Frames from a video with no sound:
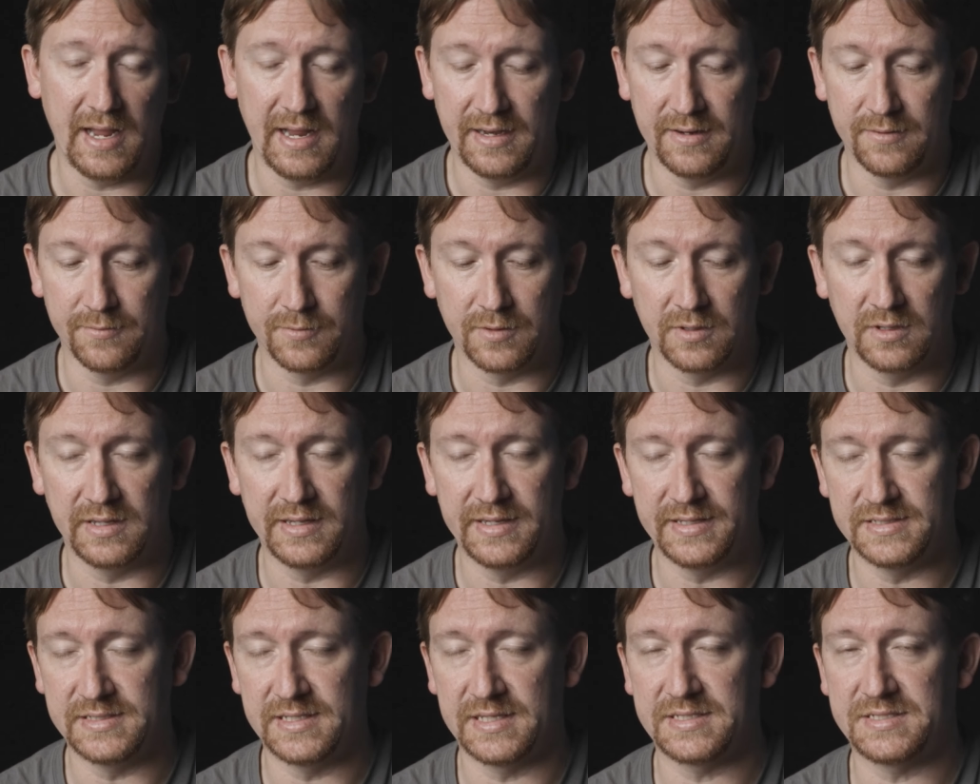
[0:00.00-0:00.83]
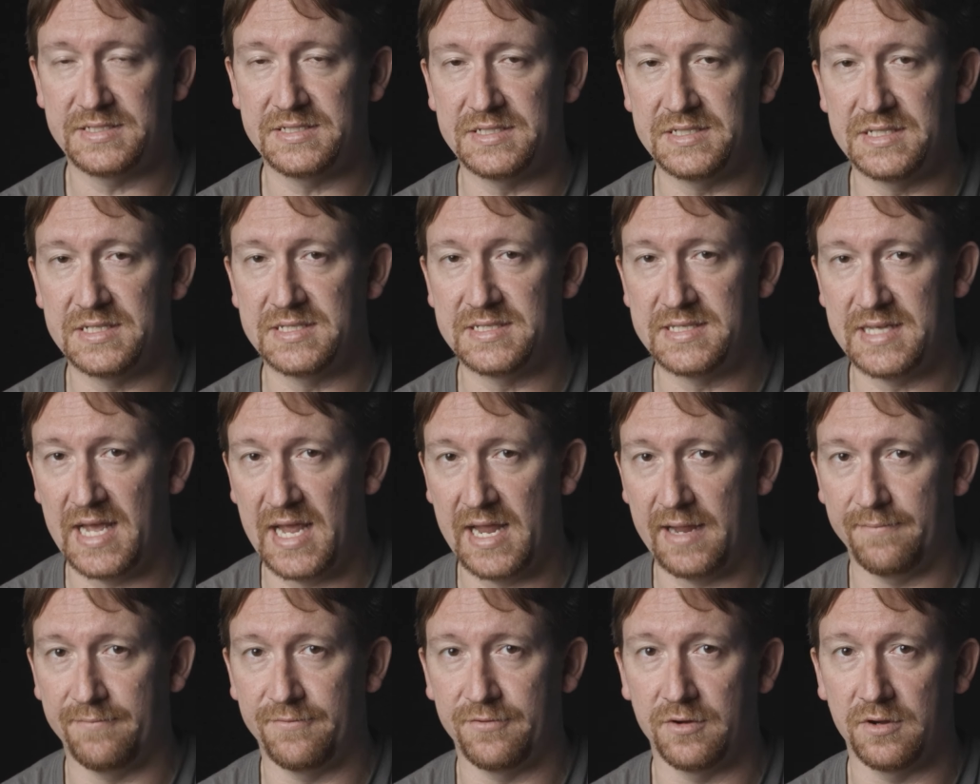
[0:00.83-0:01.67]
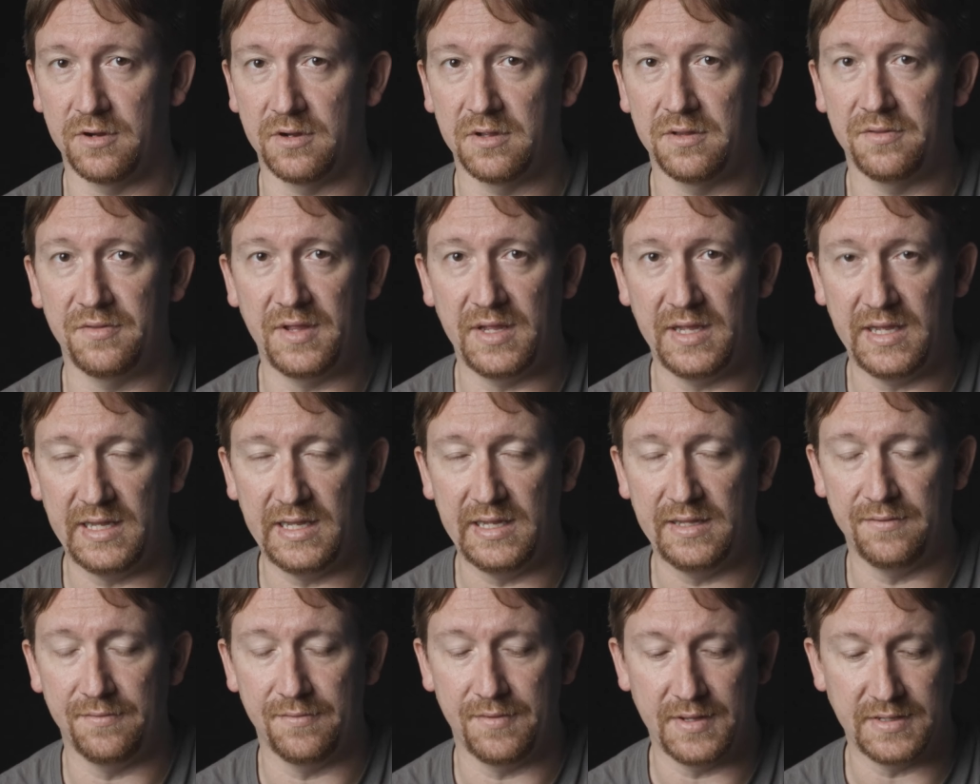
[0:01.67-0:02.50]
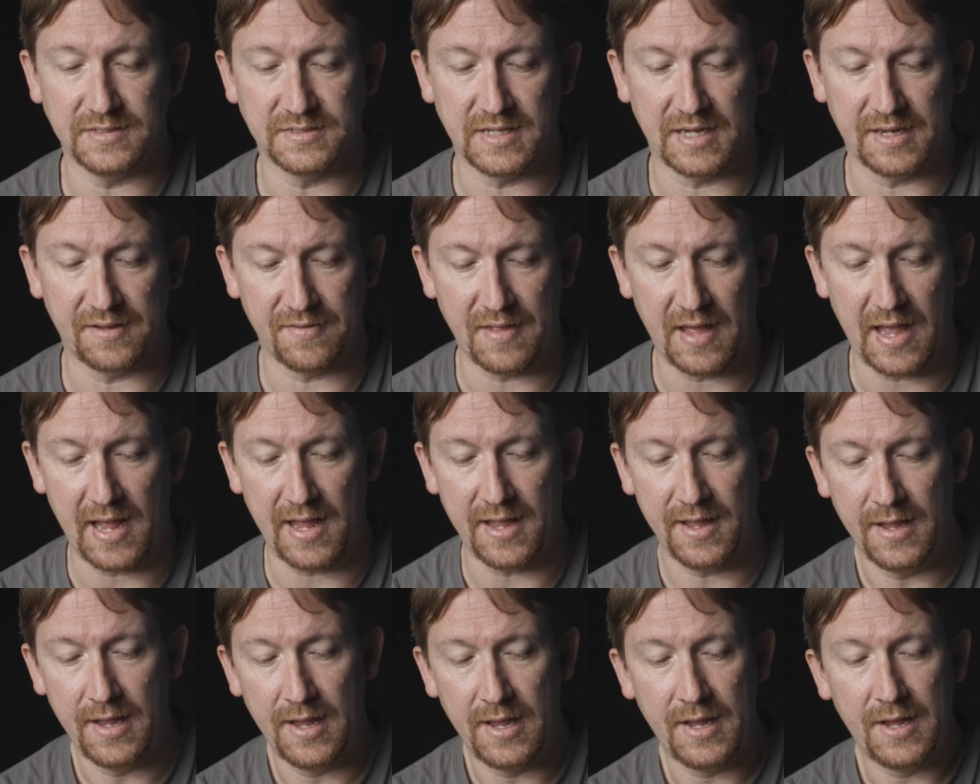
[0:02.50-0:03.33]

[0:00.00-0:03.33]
And it really is actually the same for the heat and things like that.